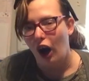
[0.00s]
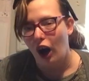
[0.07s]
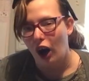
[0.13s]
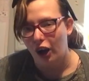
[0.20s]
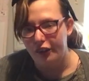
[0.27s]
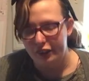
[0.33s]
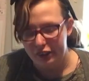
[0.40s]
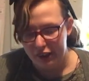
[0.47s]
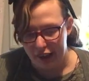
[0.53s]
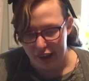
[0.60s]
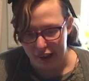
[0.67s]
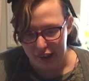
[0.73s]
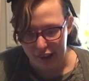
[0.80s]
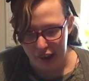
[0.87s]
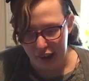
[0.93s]

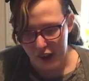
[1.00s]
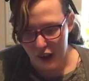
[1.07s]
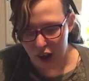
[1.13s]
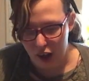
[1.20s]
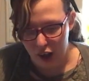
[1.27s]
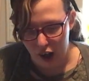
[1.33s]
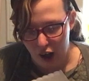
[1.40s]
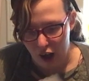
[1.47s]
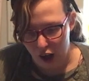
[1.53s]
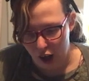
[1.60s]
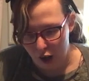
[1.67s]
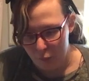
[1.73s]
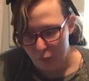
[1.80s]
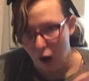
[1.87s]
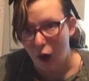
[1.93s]
auntie
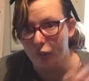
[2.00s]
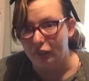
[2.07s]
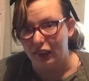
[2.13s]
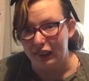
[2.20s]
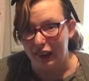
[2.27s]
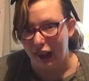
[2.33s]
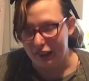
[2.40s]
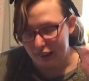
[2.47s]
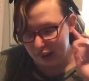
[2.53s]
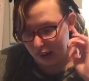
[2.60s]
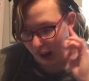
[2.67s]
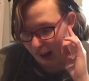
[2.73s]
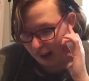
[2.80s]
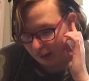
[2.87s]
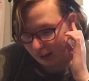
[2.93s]
on my dad's
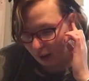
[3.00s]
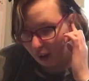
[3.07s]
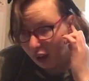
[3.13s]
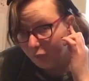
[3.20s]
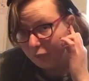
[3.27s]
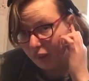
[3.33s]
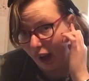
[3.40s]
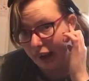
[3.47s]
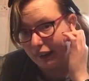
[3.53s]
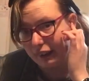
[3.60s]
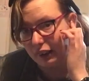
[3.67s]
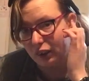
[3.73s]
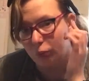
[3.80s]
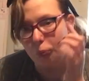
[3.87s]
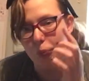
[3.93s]
side makes